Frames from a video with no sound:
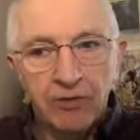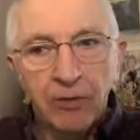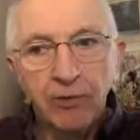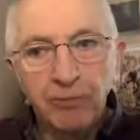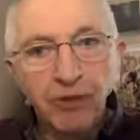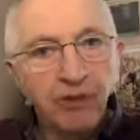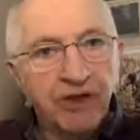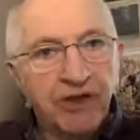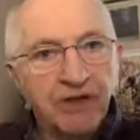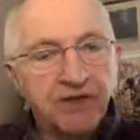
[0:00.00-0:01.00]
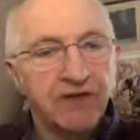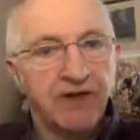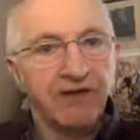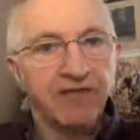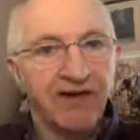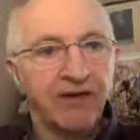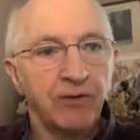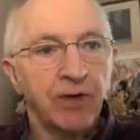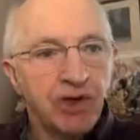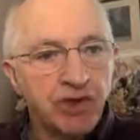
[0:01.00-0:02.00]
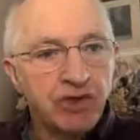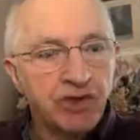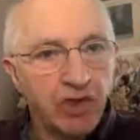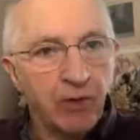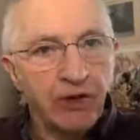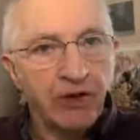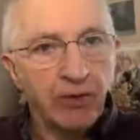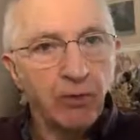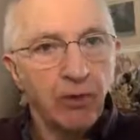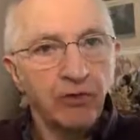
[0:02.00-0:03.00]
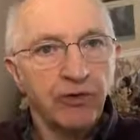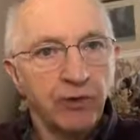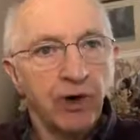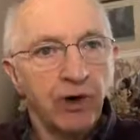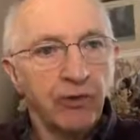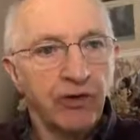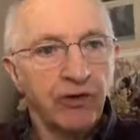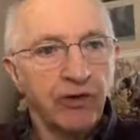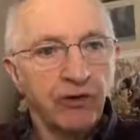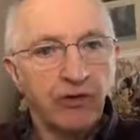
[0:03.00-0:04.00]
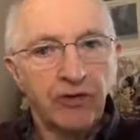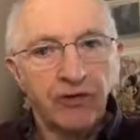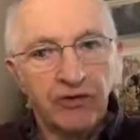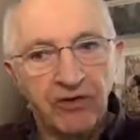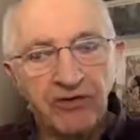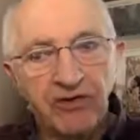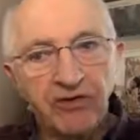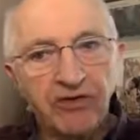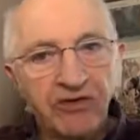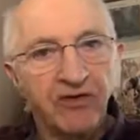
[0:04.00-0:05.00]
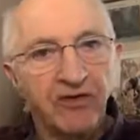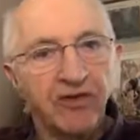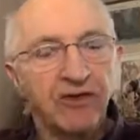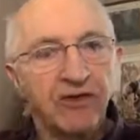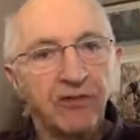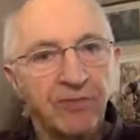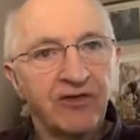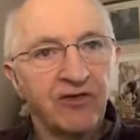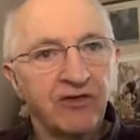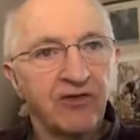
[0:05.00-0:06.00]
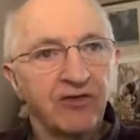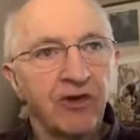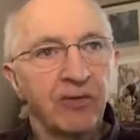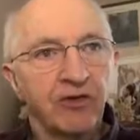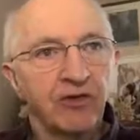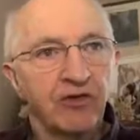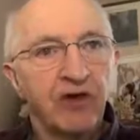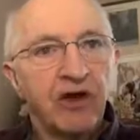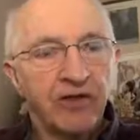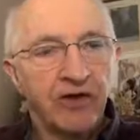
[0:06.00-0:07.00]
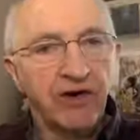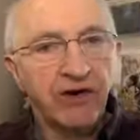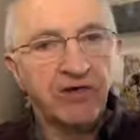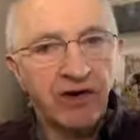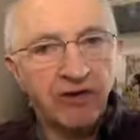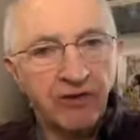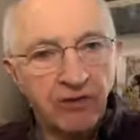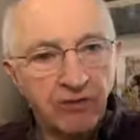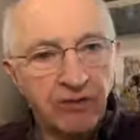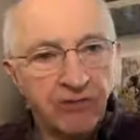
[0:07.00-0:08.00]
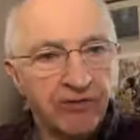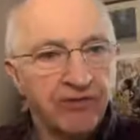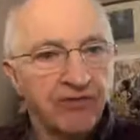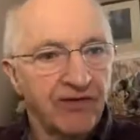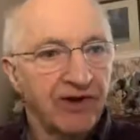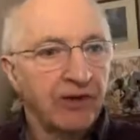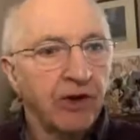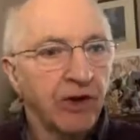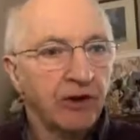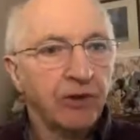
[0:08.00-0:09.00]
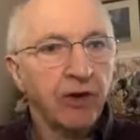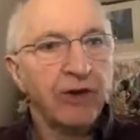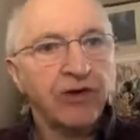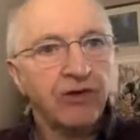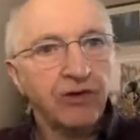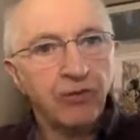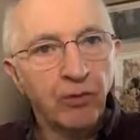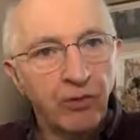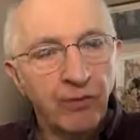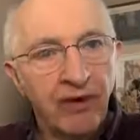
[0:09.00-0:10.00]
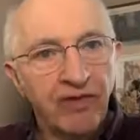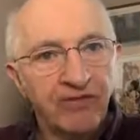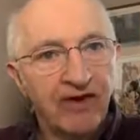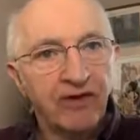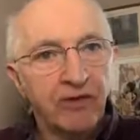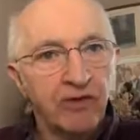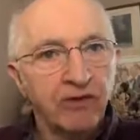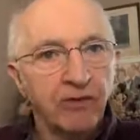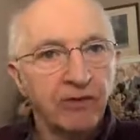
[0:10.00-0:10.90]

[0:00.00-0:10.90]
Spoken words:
communicating that value, showing what you are, that there's a consistency in the message that's coming across, that I say that you deliver this value, you go in and you talk about the value that